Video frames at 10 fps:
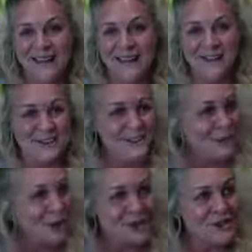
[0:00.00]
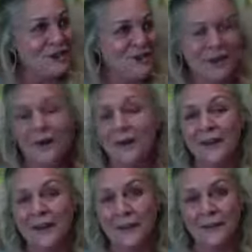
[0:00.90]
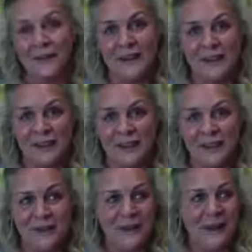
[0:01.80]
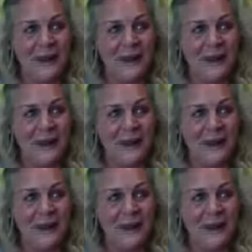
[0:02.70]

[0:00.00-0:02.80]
You know, just watch your dog and they'll teach you